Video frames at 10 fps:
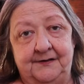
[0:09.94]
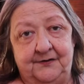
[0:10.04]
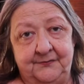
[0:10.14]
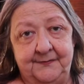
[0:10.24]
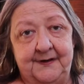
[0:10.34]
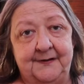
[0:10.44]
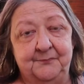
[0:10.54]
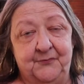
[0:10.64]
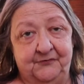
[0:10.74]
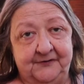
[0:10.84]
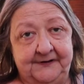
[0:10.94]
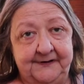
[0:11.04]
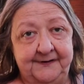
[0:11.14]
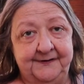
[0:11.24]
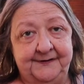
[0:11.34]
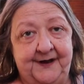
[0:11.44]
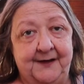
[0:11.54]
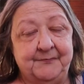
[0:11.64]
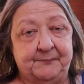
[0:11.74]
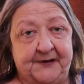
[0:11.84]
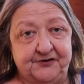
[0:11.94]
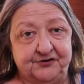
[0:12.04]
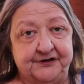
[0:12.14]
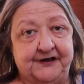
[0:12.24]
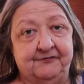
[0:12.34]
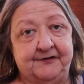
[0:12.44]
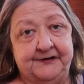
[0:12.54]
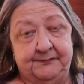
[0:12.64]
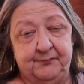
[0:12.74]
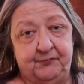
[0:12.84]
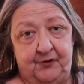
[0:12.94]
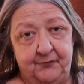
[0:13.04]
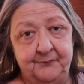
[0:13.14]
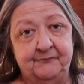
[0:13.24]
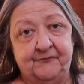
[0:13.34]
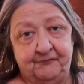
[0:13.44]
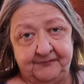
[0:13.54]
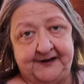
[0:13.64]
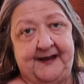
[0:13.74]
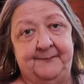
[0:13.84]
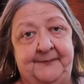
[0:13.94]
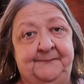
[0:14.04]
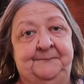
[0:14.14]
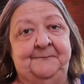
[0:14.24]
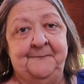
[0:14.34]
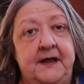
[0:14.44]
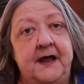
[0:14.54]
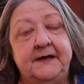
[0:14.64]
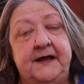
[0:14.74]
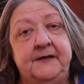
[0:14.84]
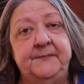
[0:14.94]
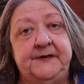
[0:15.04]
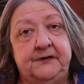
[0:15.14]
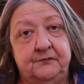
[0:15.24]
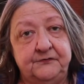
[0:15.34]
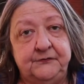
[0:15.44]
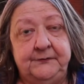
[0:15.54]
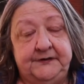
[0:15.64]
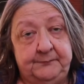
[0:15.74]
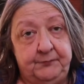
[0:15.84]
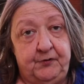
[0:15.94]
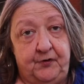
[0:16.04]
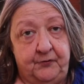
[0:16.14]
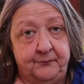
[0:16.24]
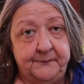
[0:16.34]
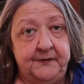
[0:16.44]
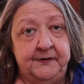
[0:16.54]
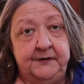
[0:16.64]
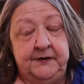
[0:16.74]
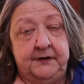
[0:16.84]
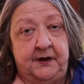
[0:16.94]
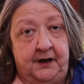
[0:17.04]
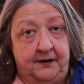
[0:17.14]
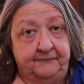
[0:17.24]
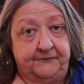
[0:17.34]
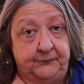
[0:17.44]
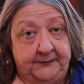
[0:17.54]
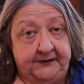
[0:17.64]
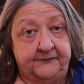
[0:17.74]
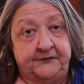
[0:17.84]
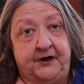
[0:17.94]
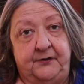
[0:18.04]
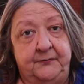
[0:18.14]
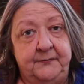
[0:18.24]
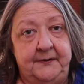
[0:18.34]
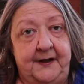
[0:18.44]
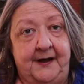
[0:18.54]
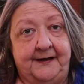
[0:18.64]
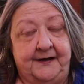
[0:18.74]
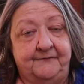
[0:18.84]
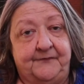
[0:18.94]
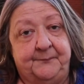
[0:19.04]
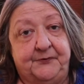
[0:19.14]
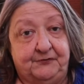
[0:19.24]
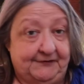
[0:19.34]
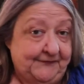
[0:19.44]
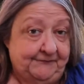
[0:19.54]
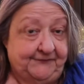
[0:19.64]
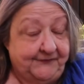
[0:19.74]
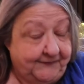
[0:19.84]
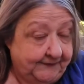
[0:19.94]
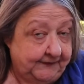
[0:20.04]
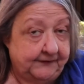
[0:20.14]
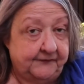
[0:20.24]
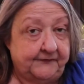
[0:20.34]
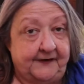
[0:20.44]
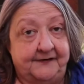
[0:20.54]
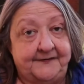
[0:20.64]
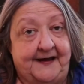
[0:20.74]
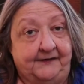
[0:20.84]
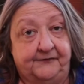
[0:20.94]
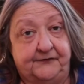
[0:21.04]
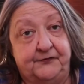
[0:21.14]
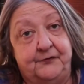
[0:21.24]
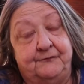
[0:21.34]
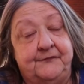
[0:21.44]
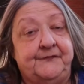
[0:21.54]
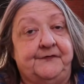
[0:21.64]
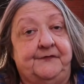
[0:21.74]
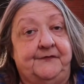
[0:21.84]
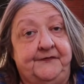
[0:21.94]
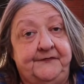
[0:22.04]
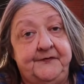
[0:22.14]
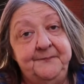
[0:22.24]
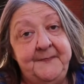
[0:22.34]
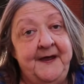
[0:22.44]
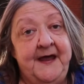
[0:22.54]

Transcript: Hello, I'm Maureen. I'm a patient here at Hebrew Home for rehab. I came here to Hebrew Home a few weeks ago. I have a progressive disease that attacks the nervous system,